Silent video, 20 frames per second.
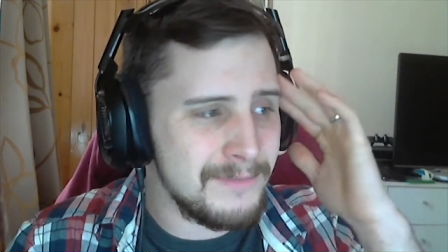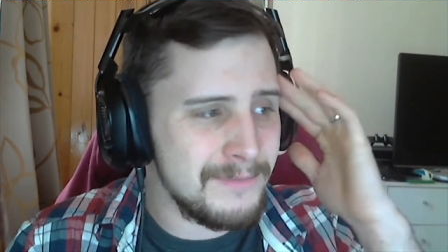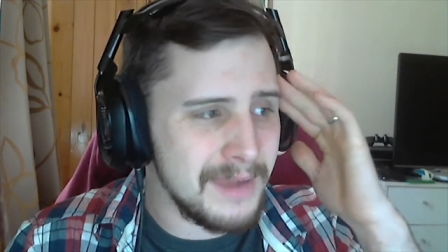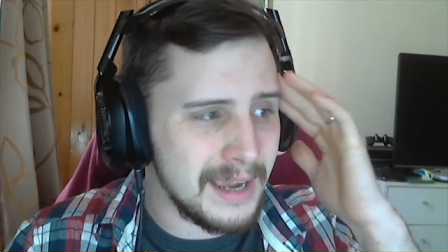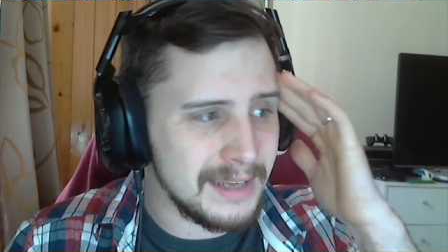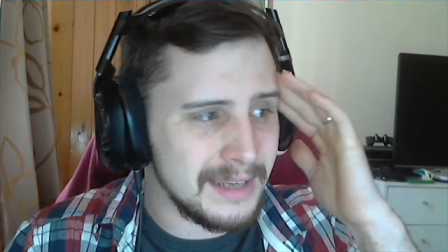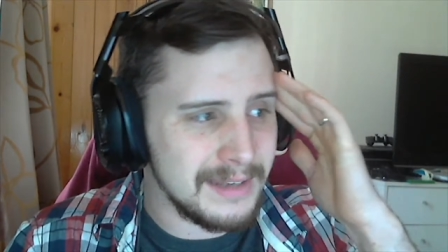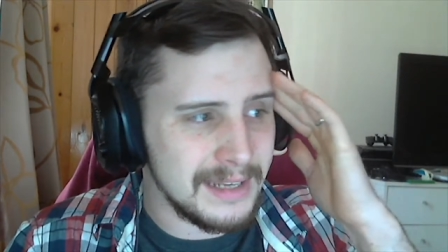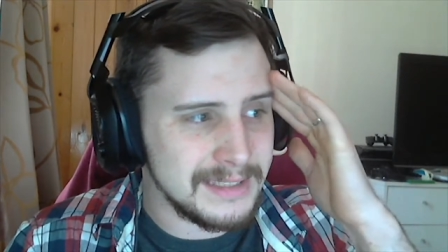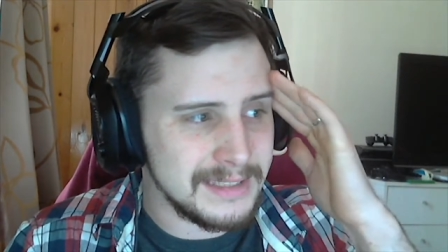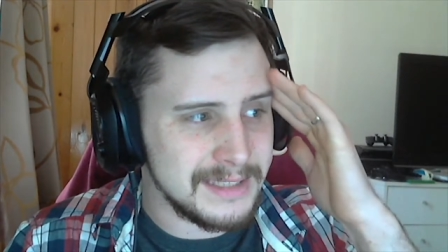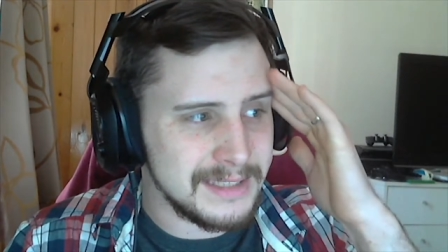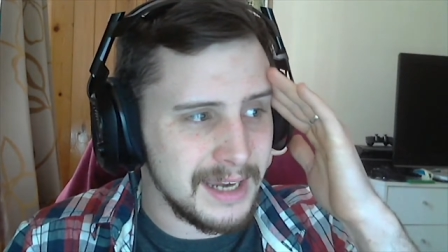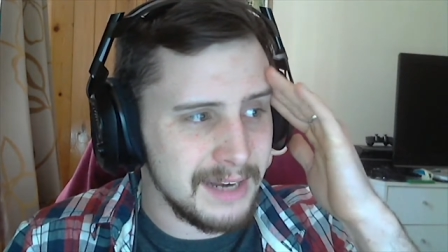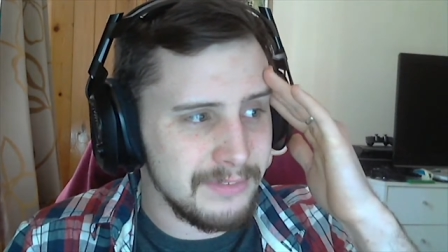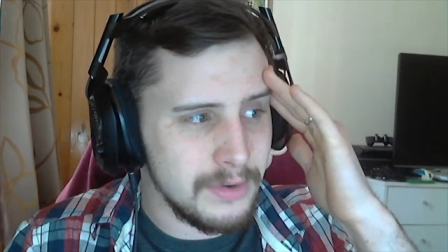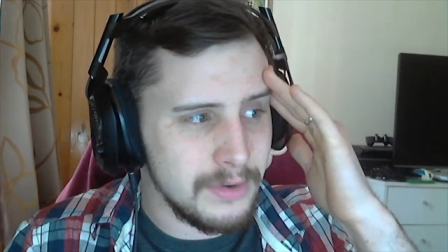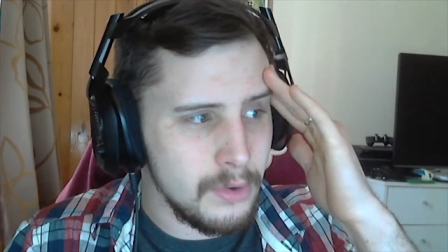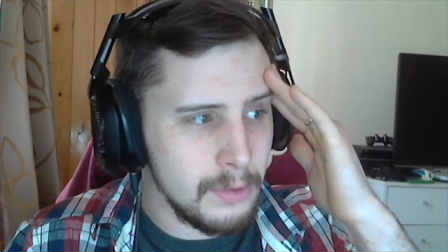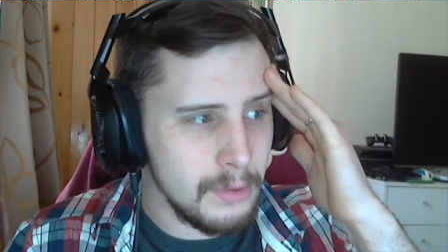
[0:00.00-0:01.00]
I, it's kind
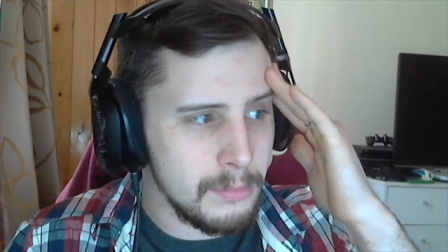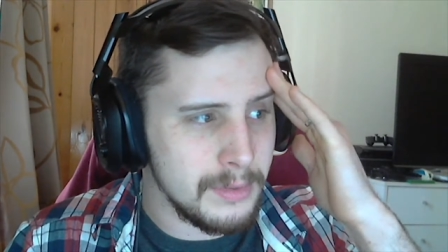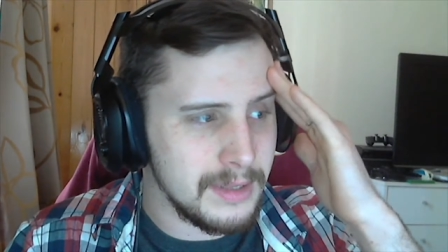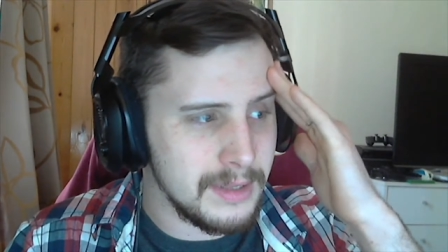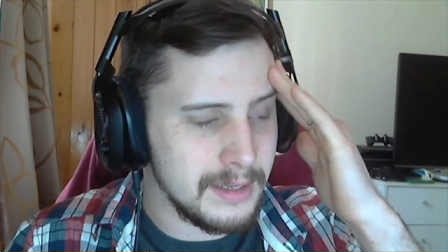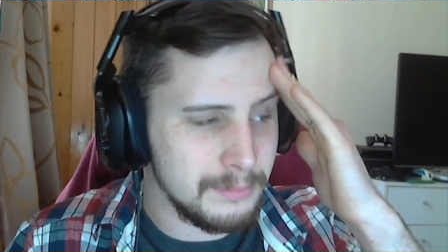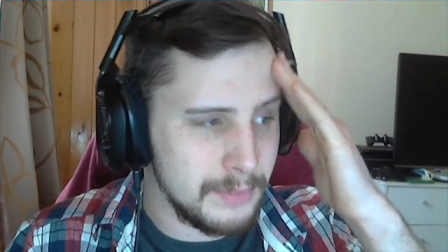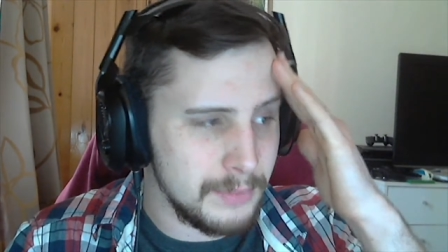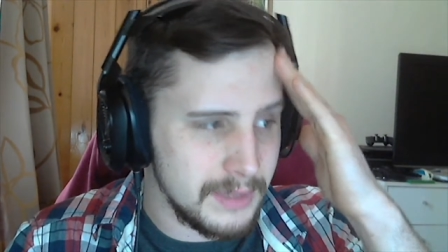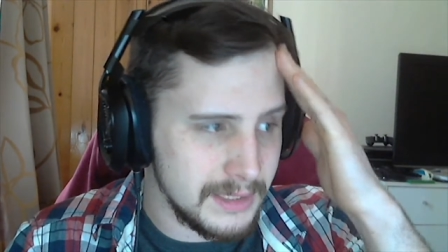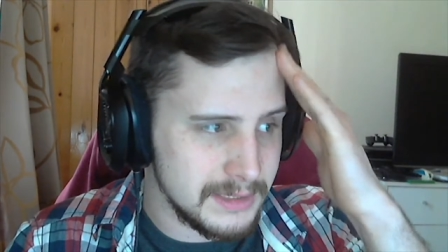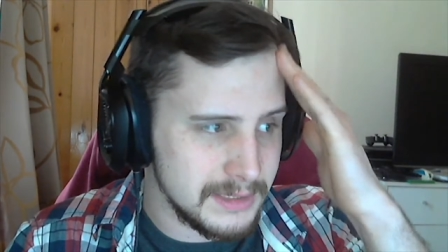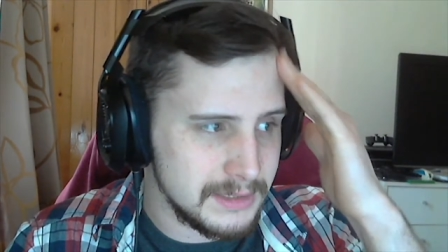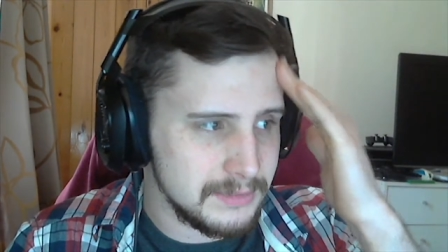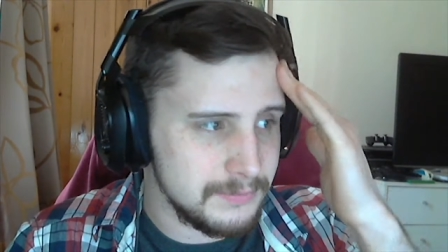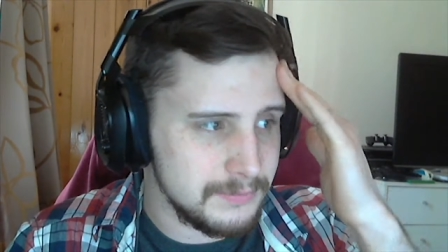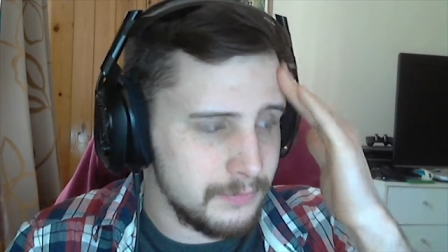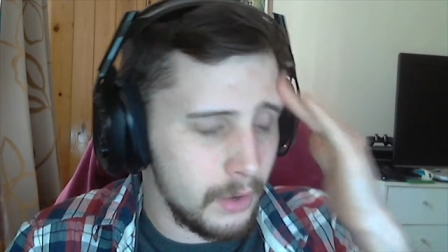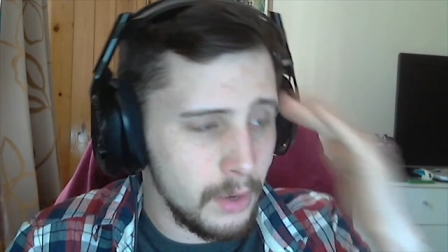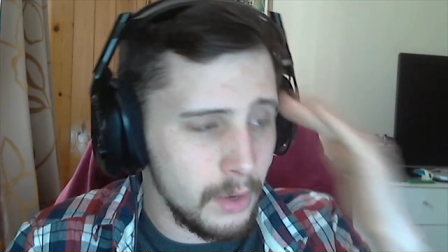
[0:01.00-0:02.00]
of annoying with him with
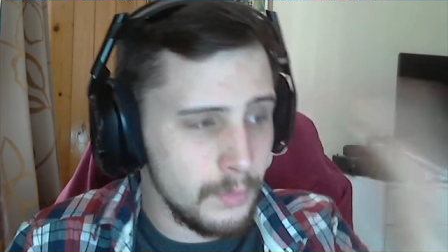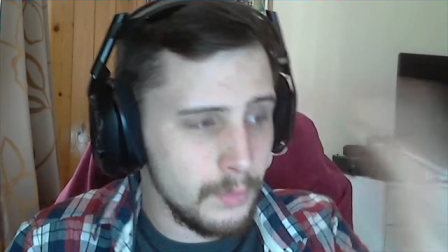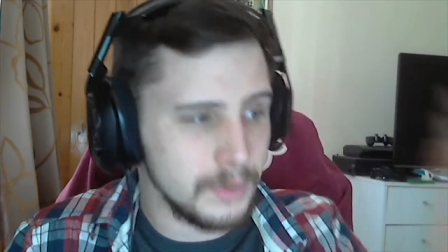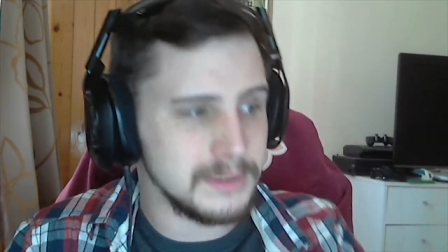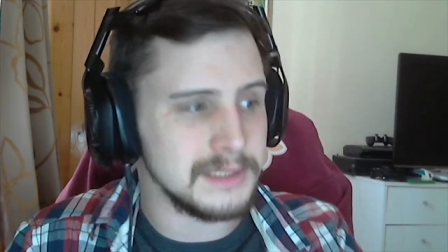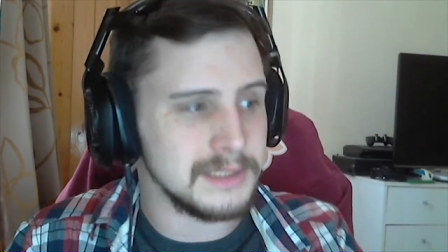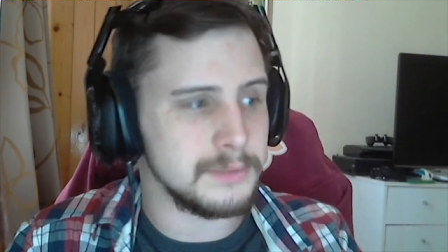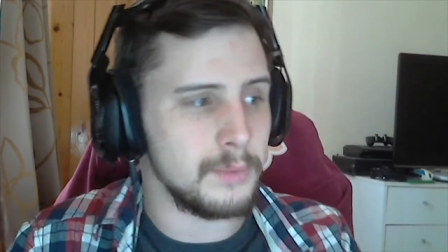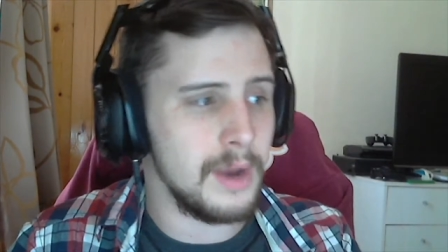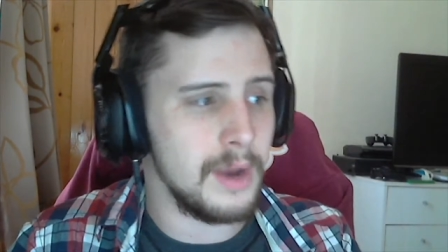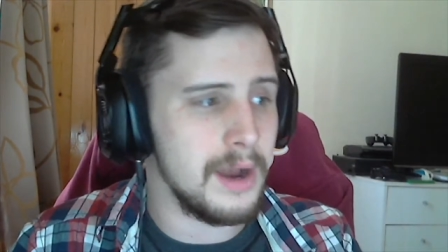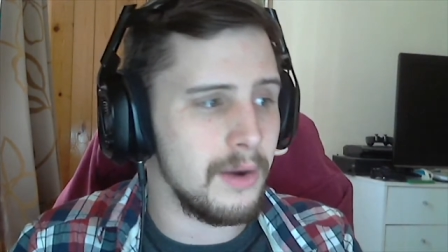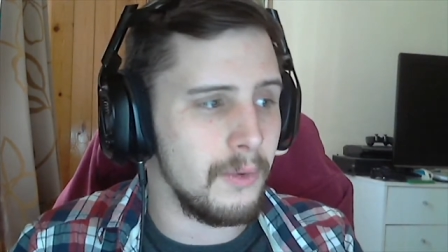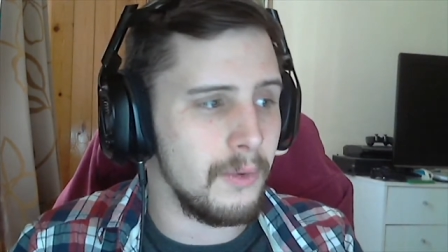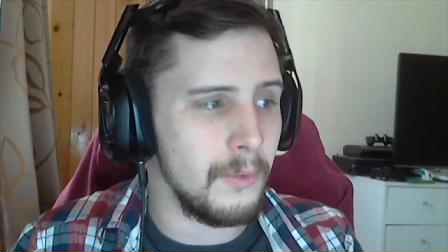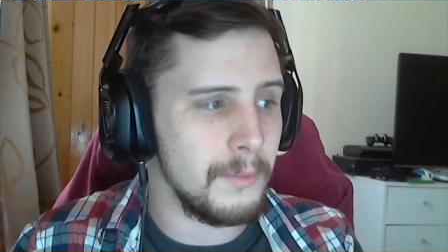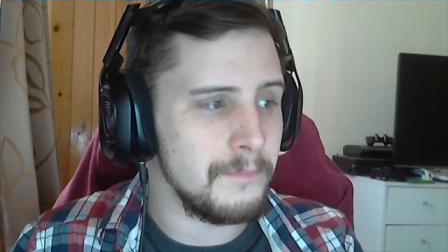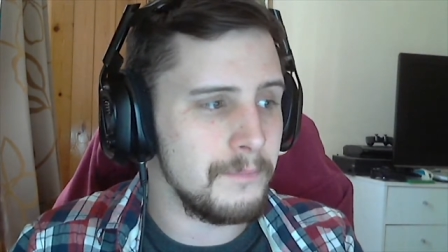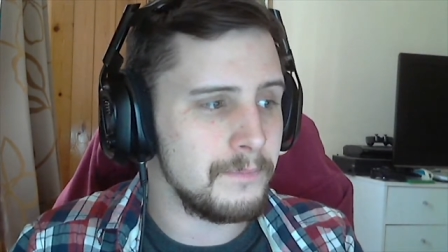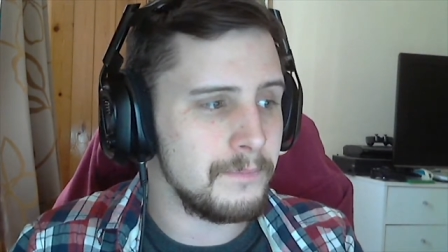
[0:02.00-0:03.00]
his followers as
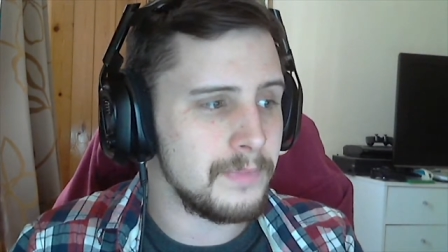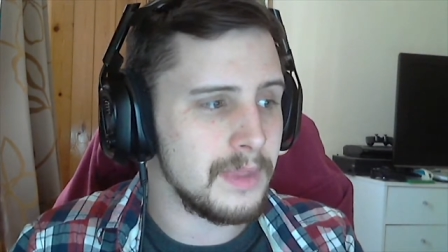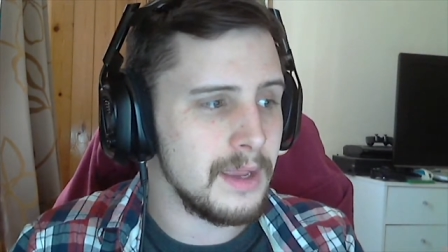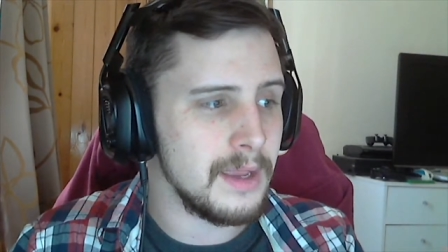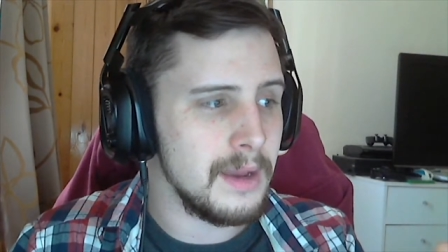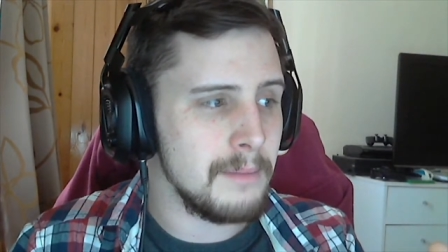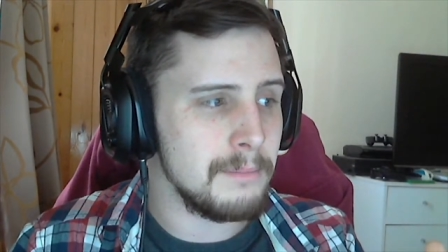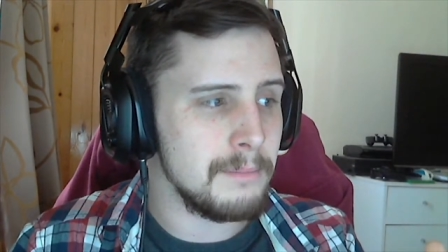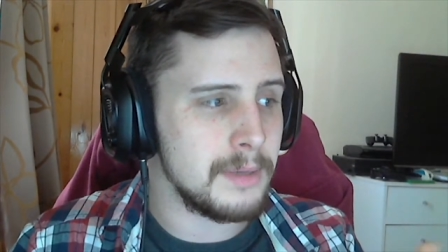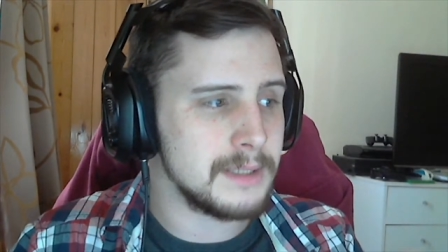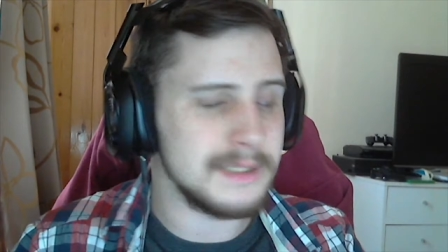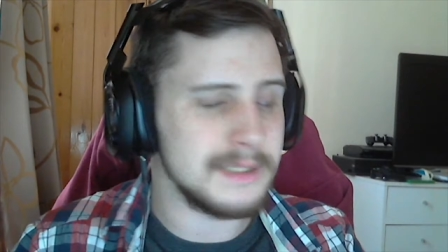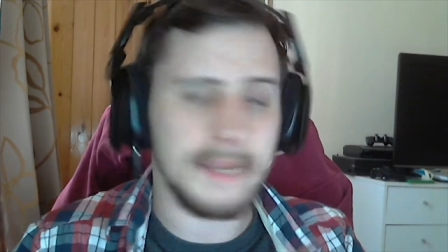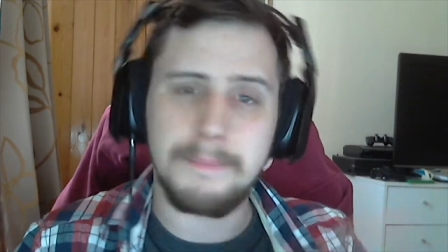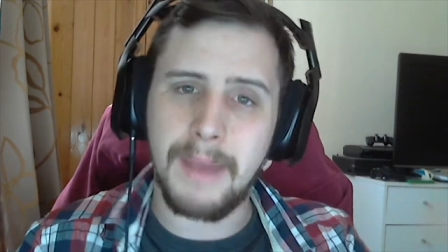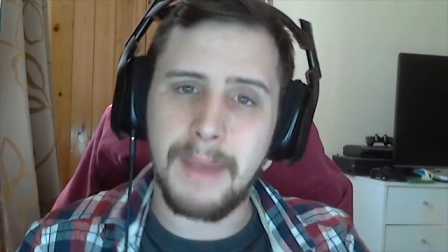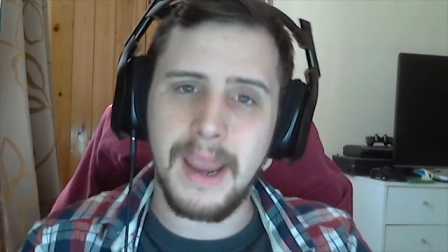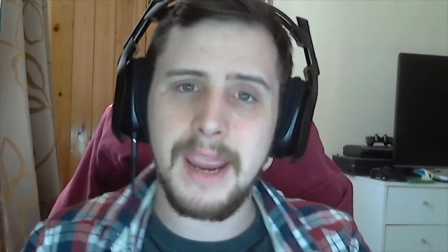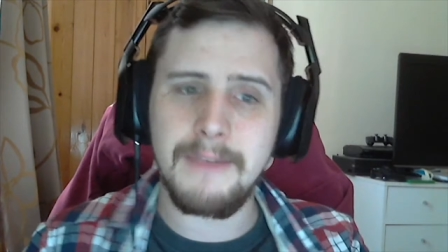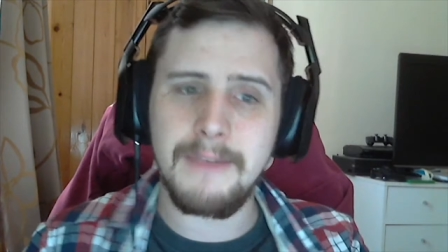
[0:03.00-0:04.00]
well, because they
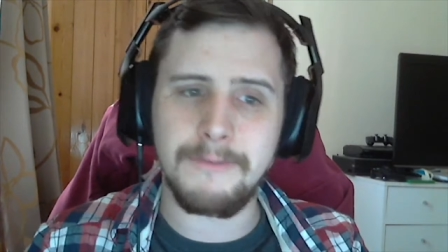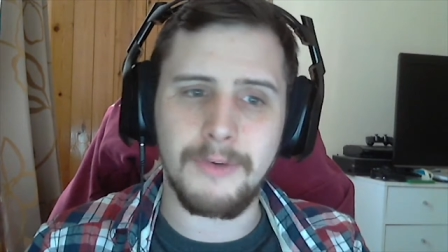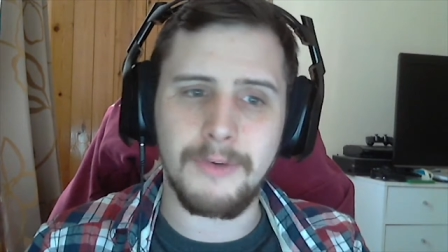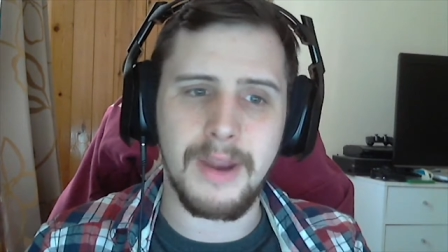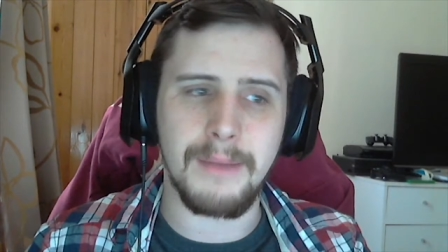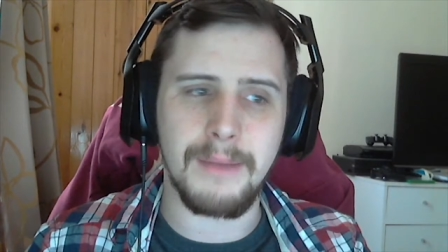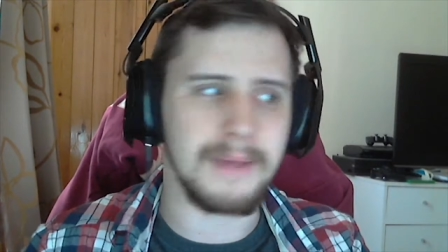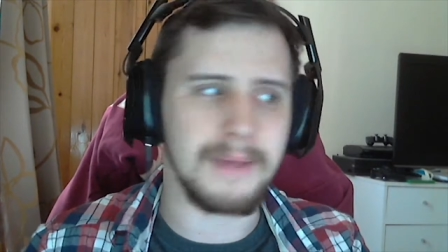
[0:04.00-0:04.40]
pay for him.